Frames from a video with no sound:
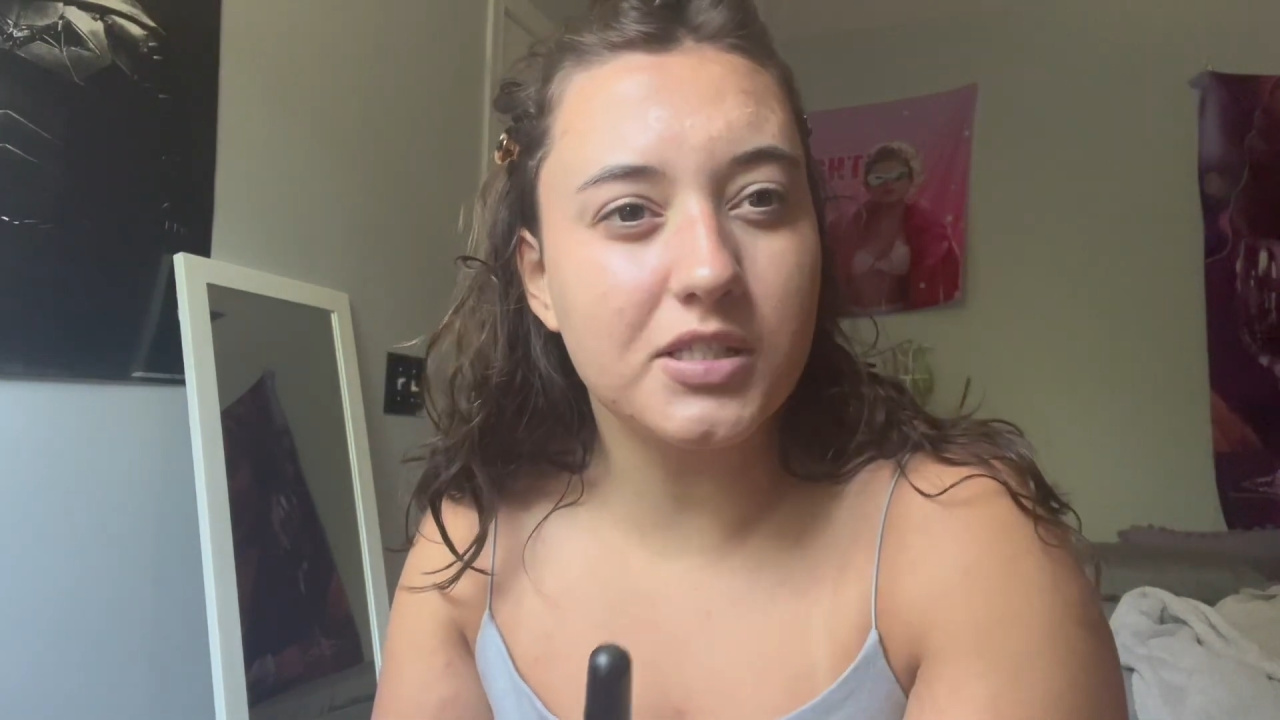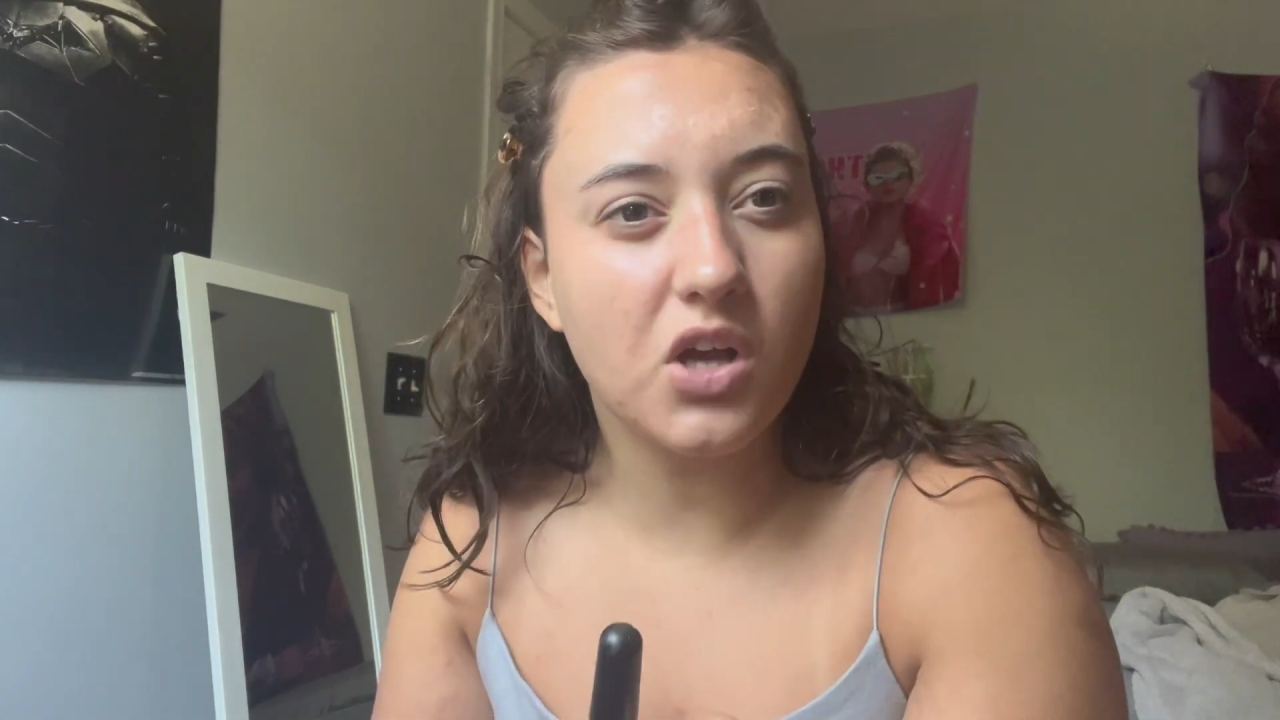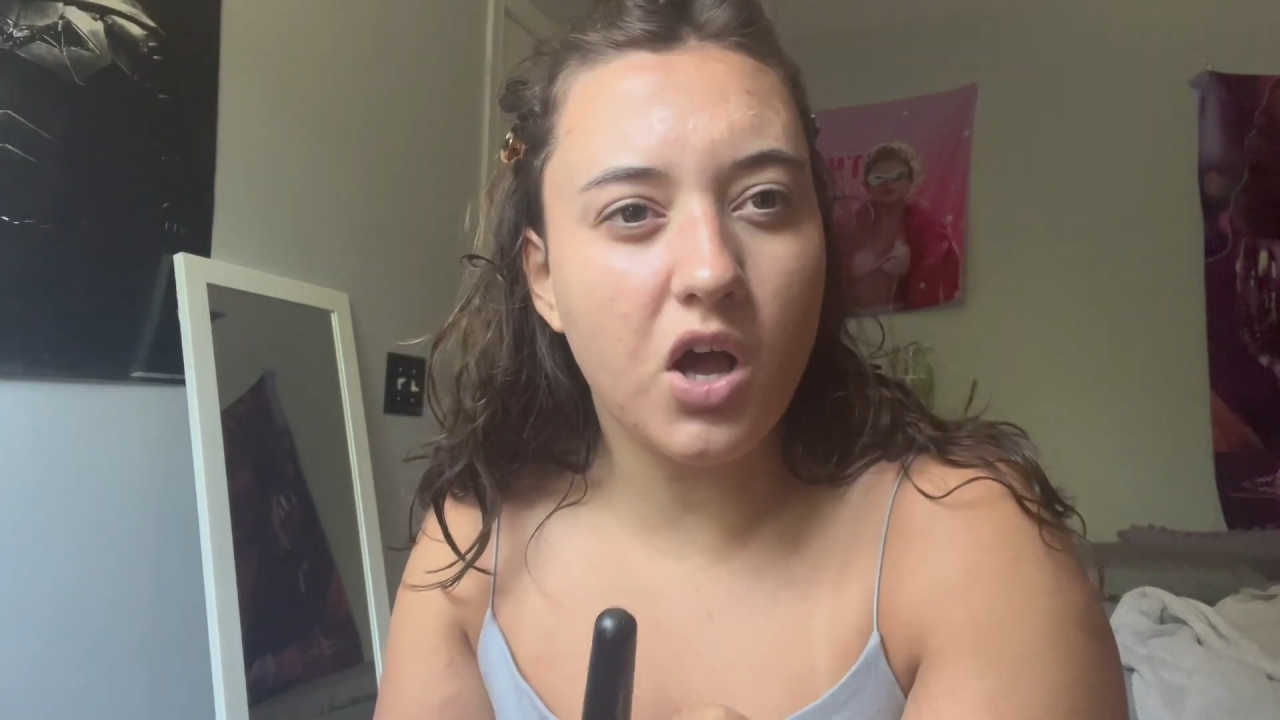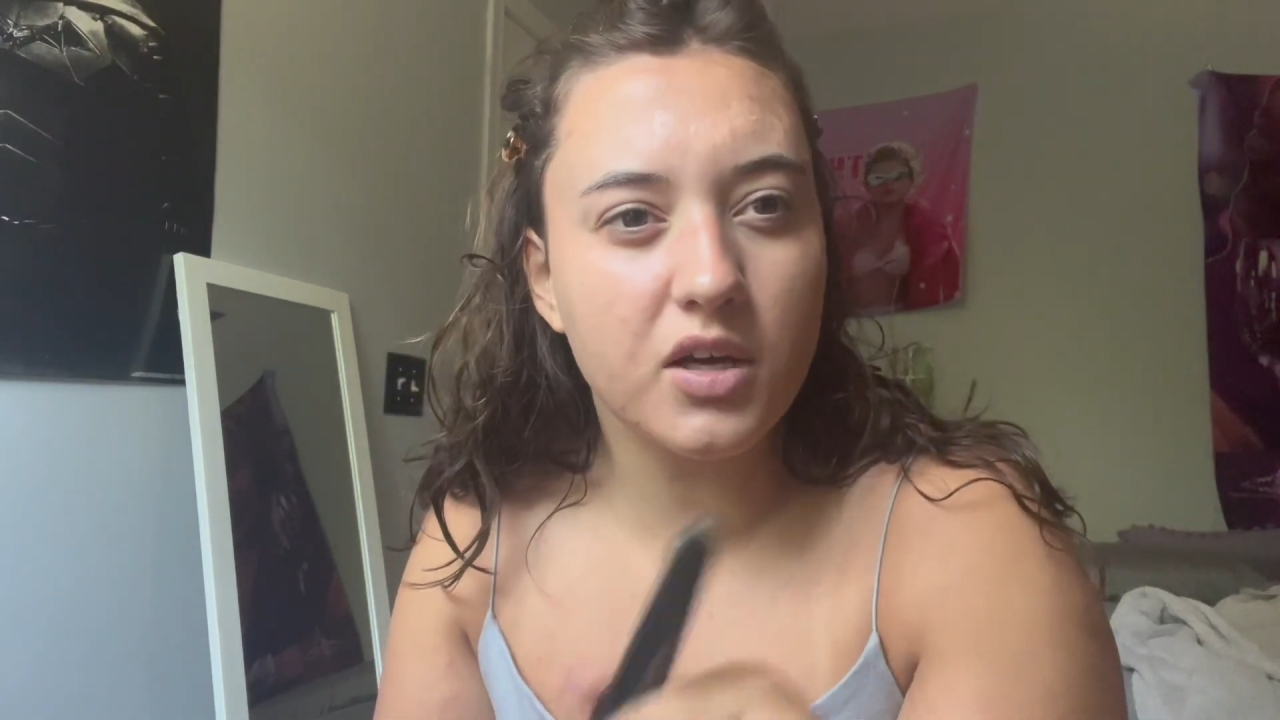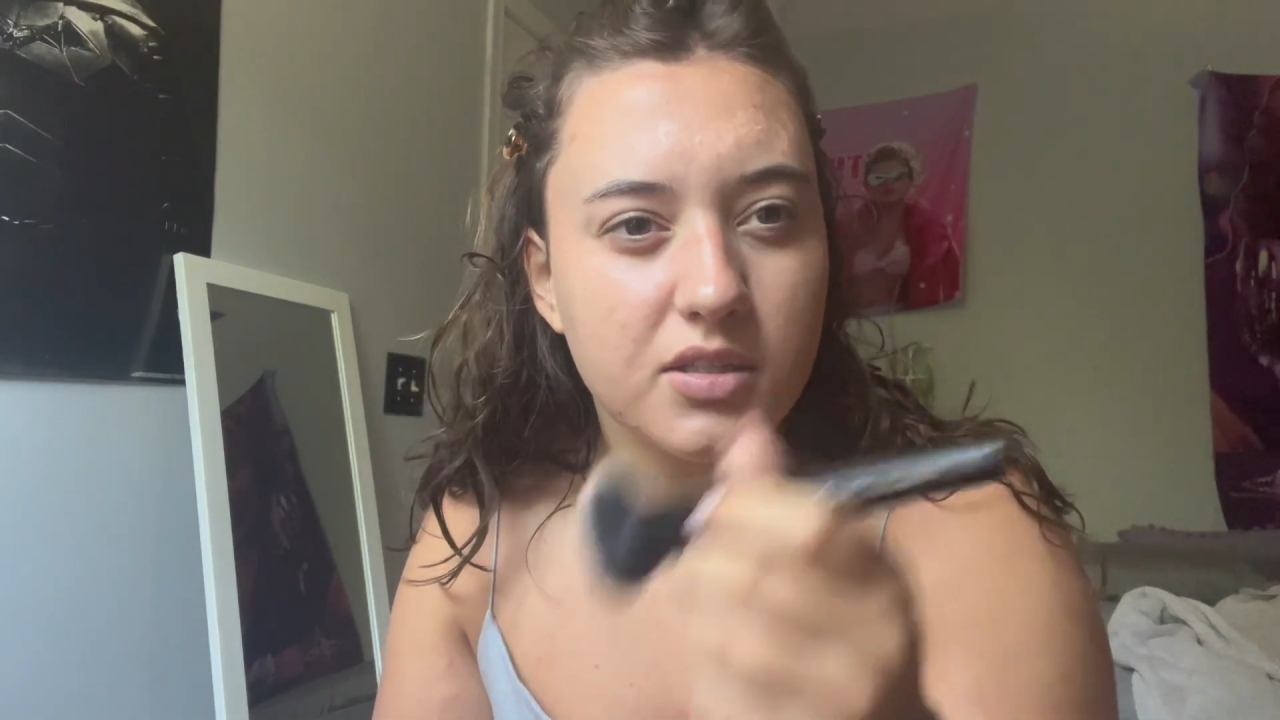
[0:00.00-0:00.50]

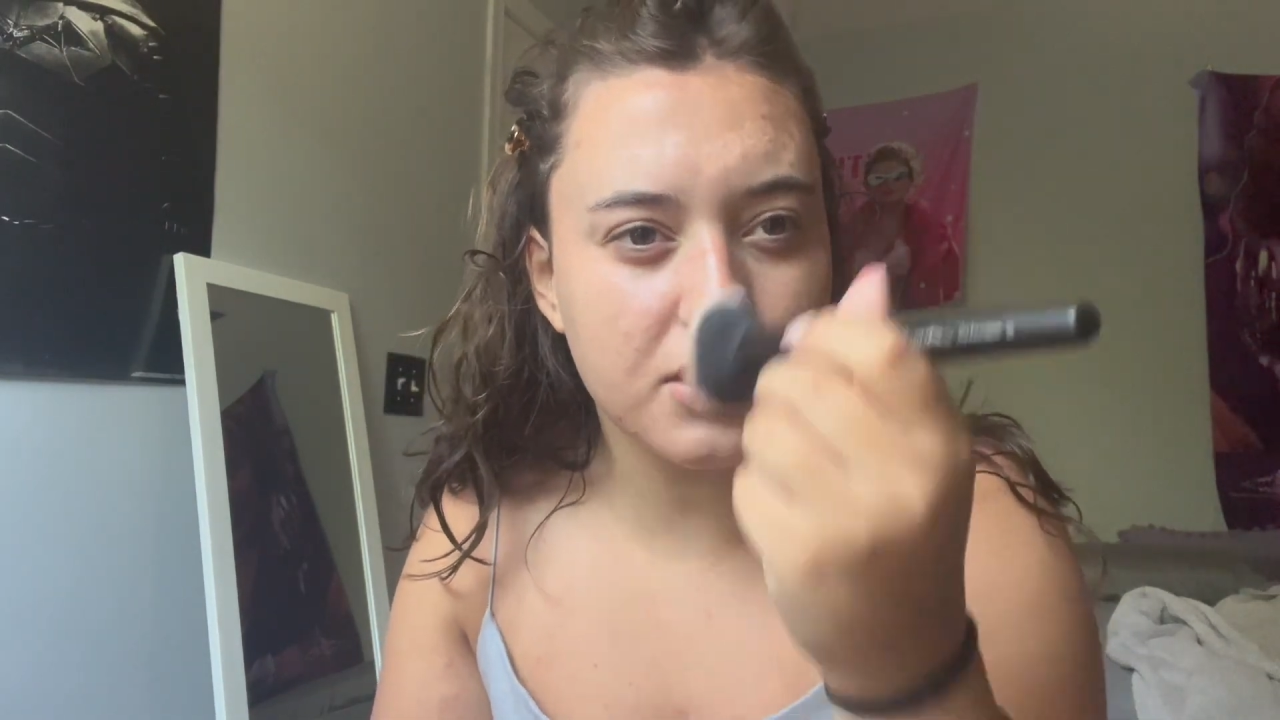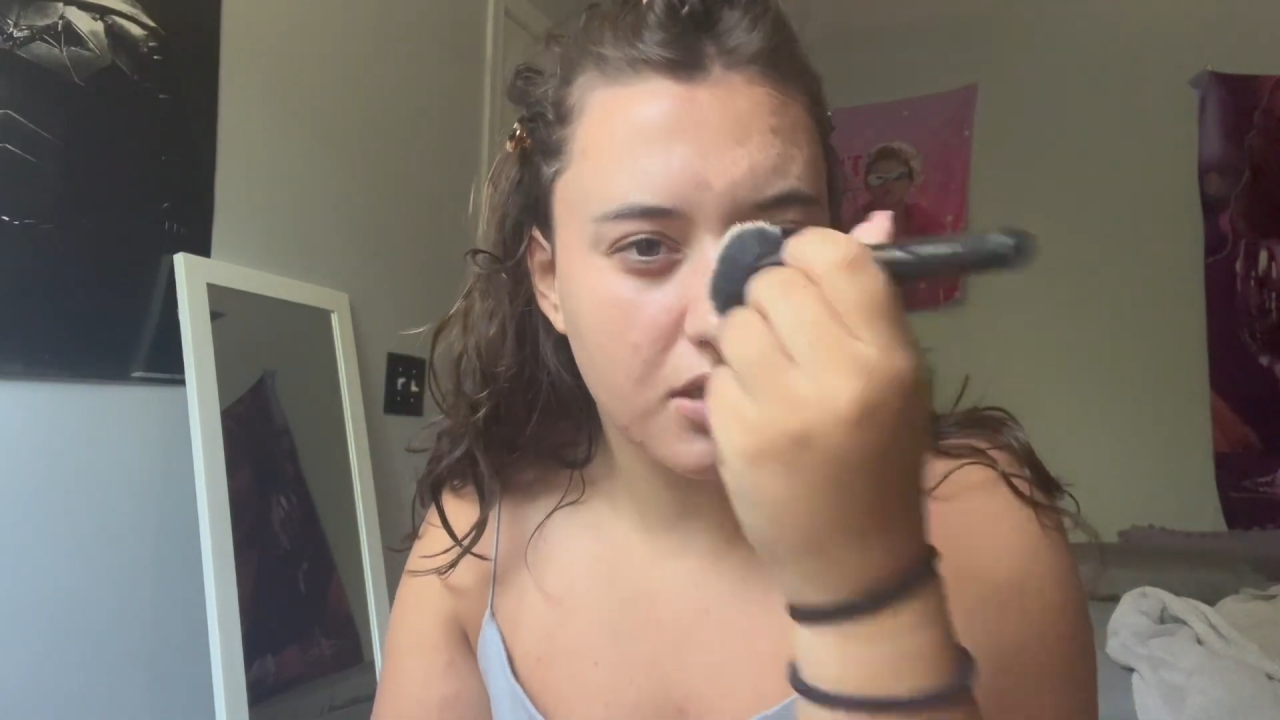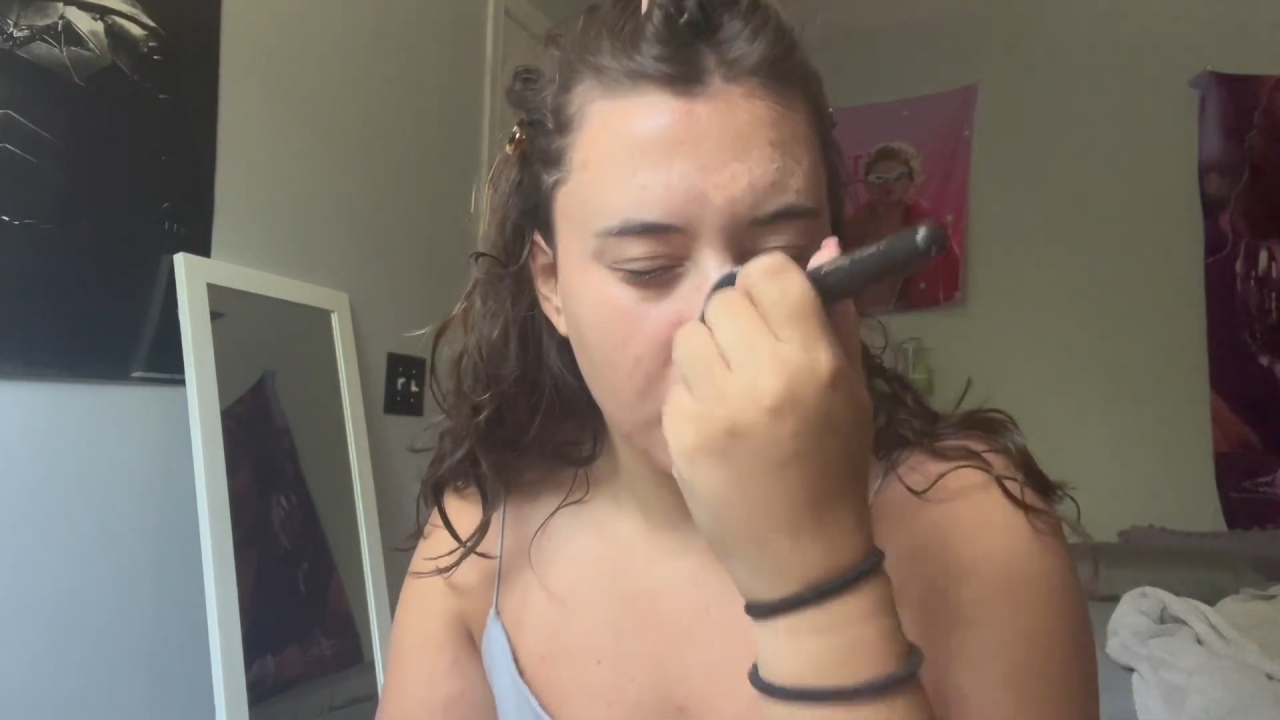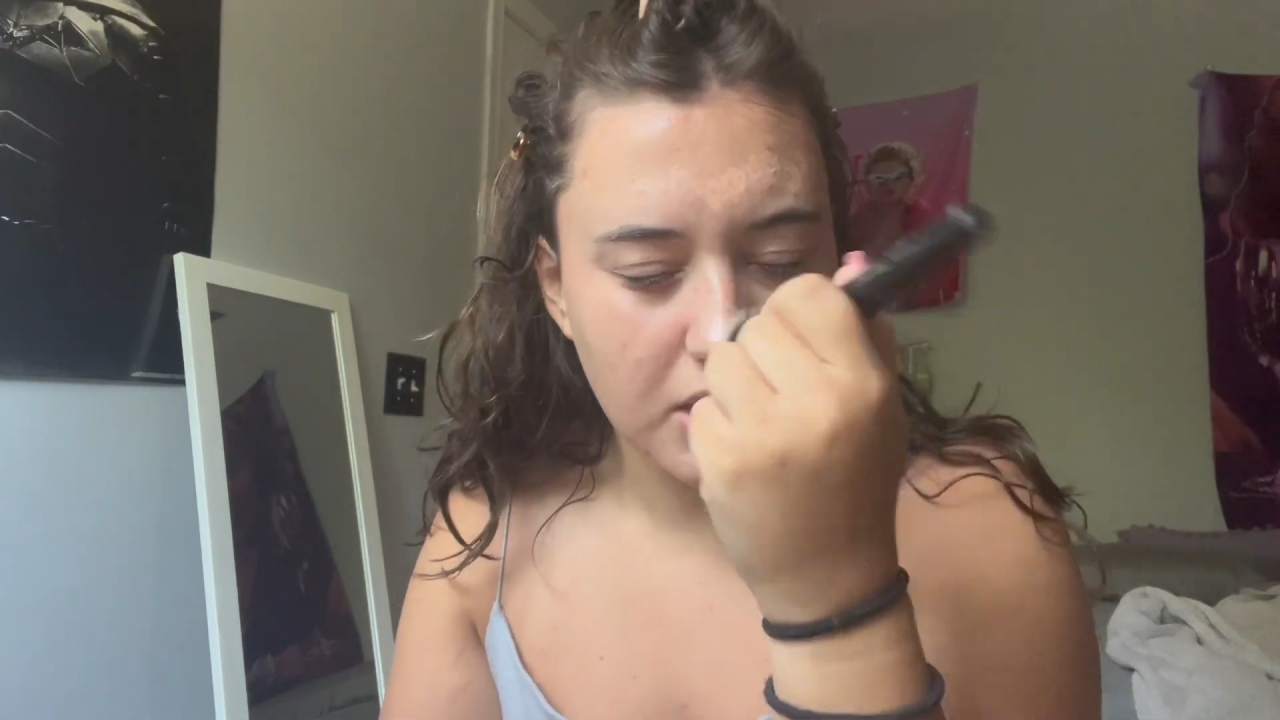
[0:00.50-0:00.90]
songs.